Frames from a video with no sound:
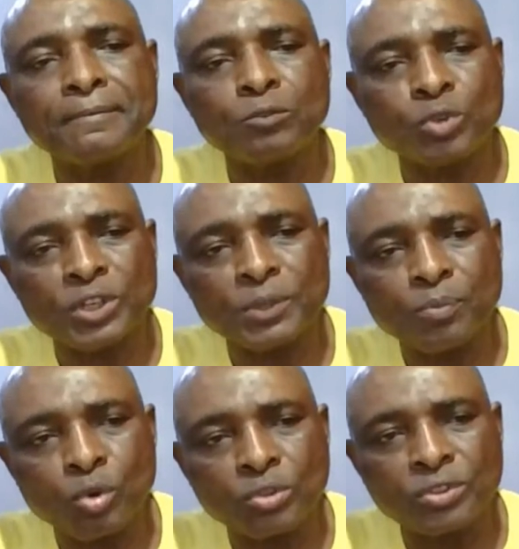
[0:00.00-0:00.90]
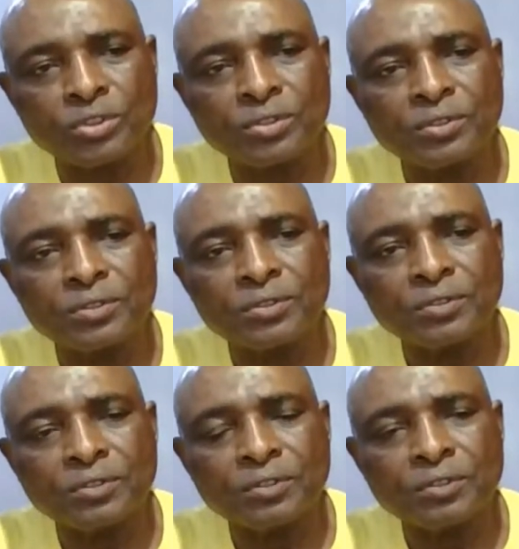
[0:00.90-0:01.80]
during the month
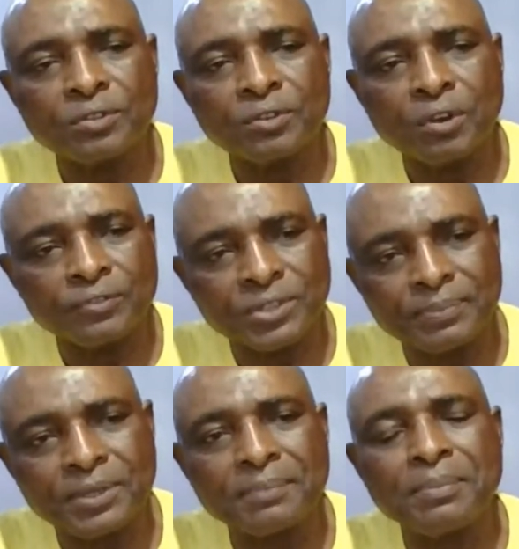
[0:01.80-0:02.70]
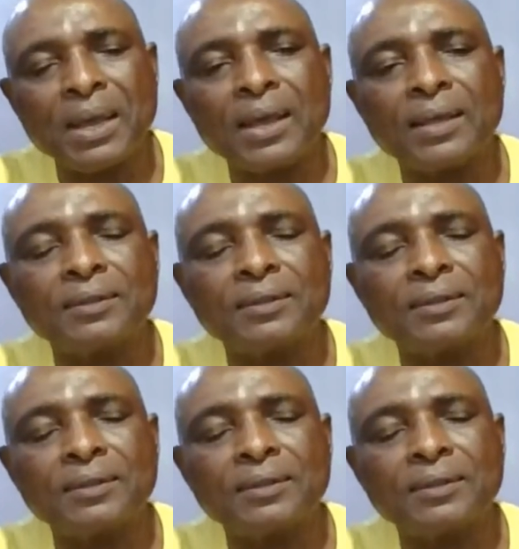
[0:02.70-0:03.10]
of September.